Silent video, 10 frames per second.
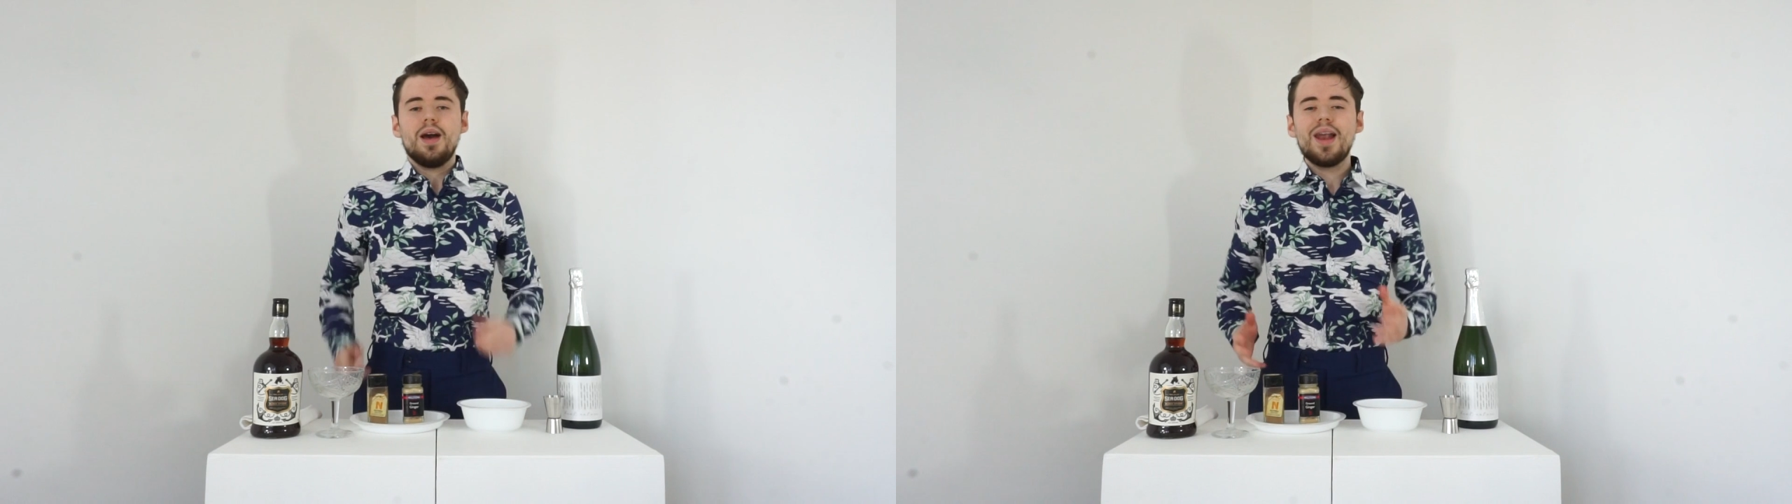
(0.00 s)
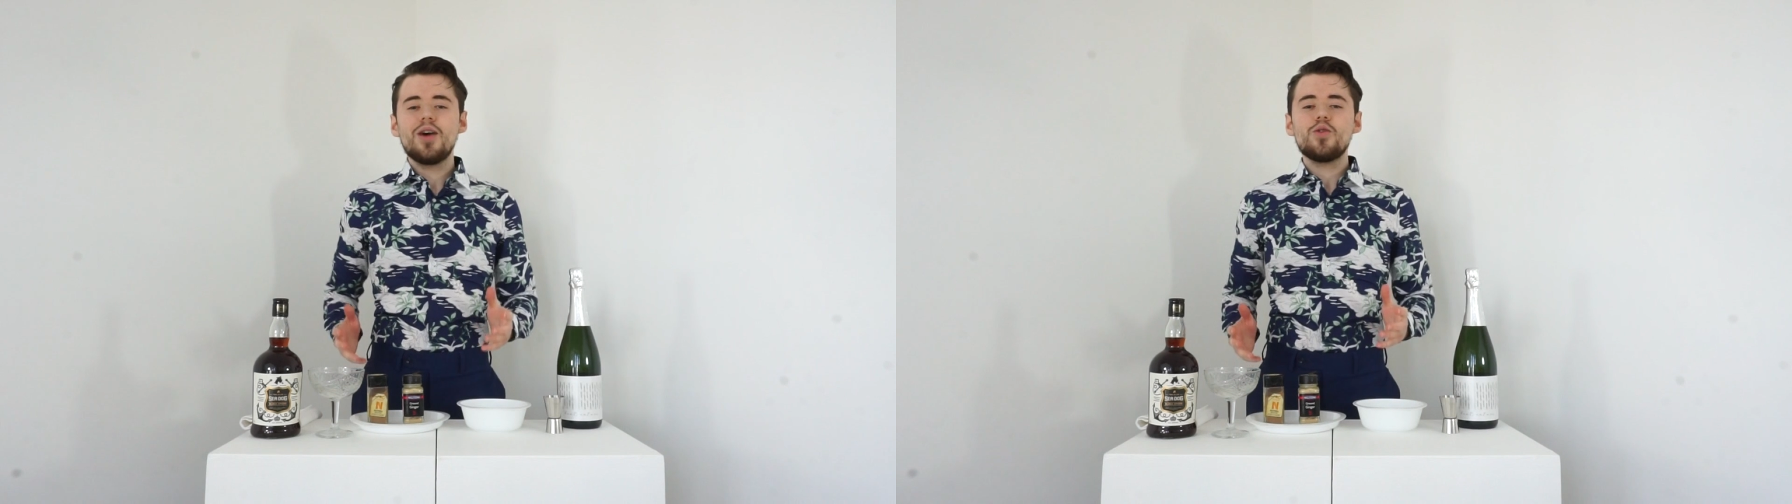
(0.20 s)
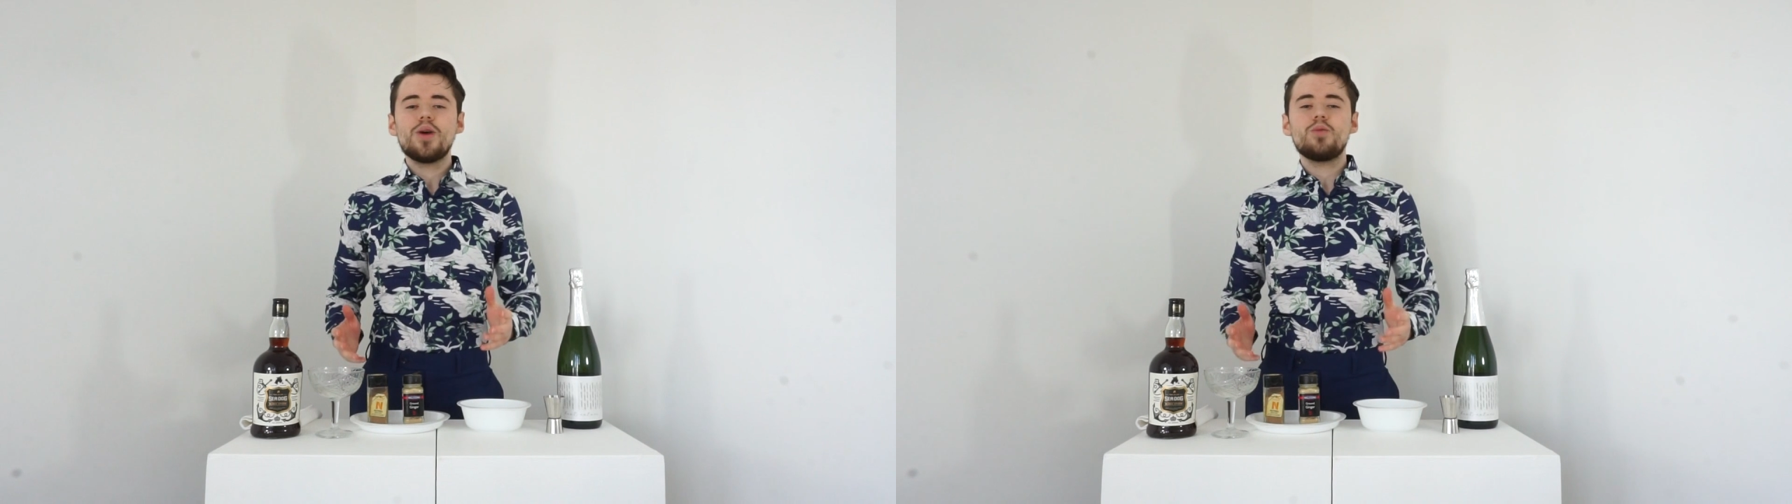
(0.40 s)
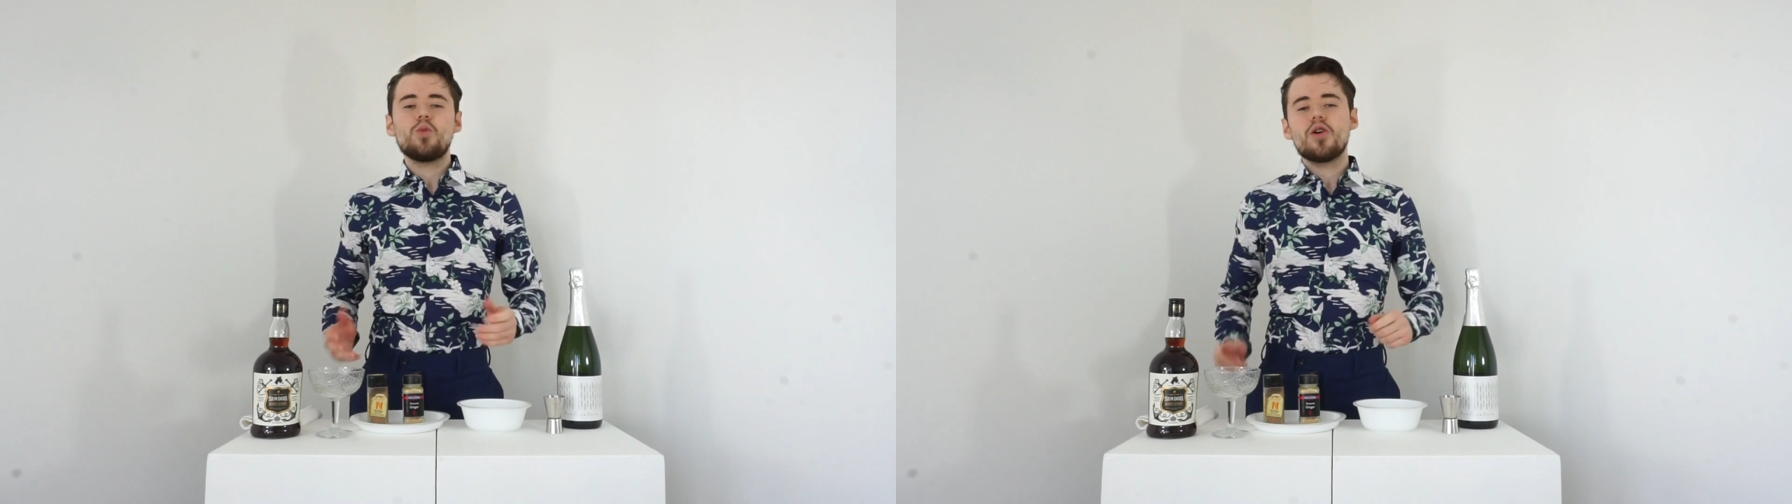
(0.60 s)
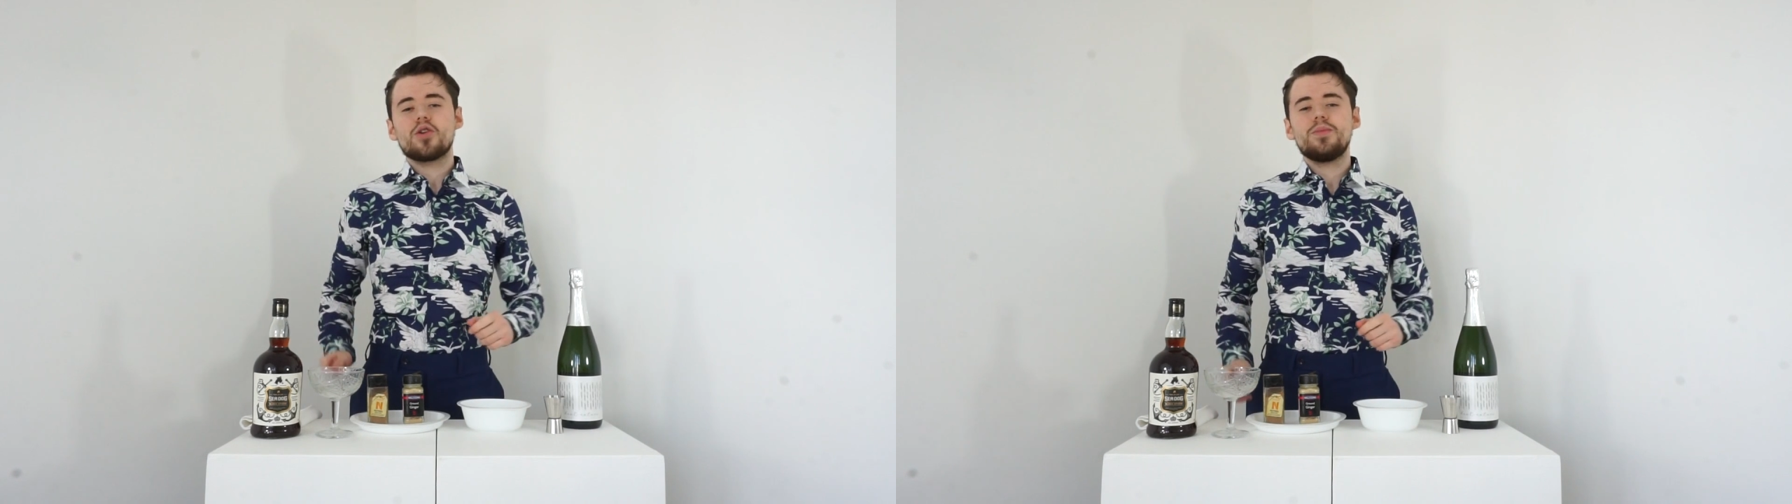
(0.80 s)
Hello and
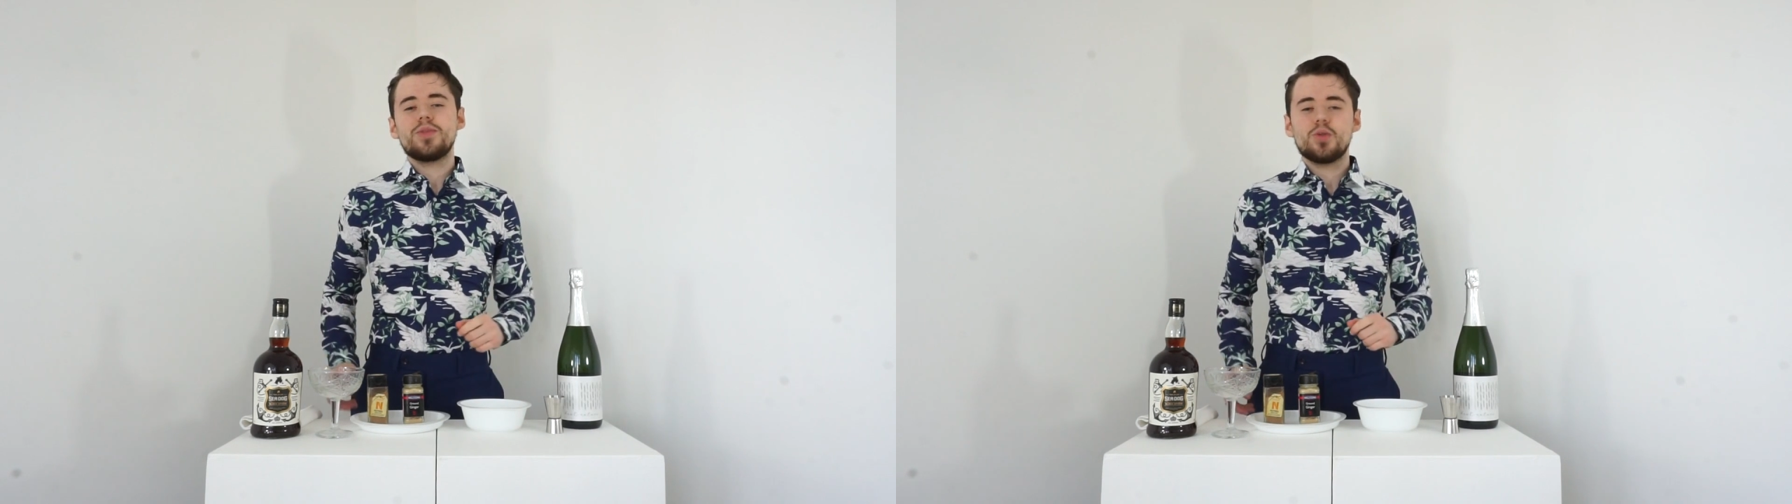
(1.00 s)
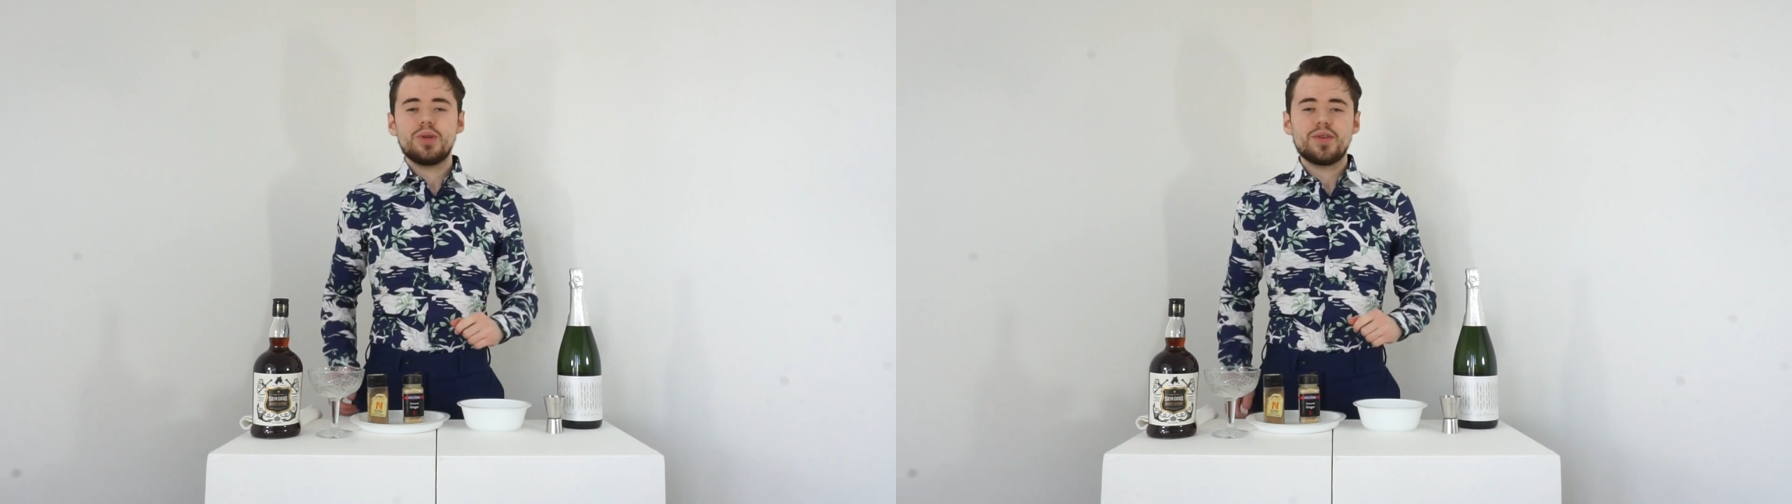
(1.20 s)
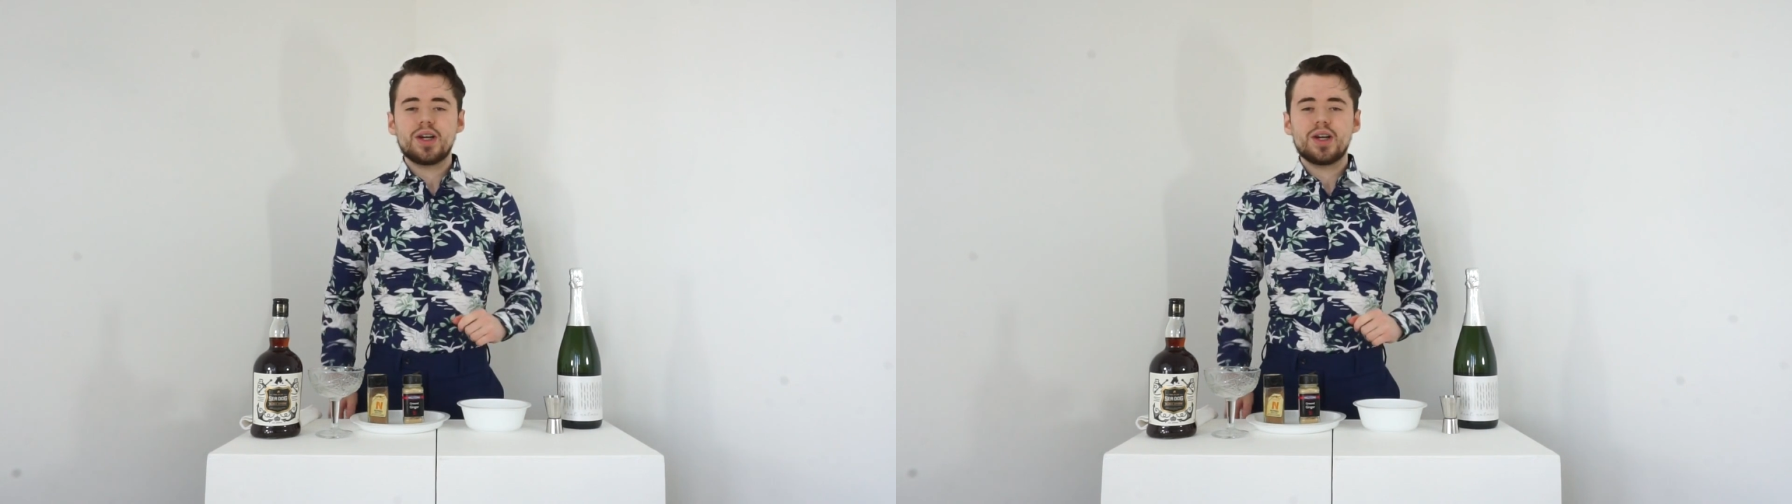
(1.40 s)
welcome to another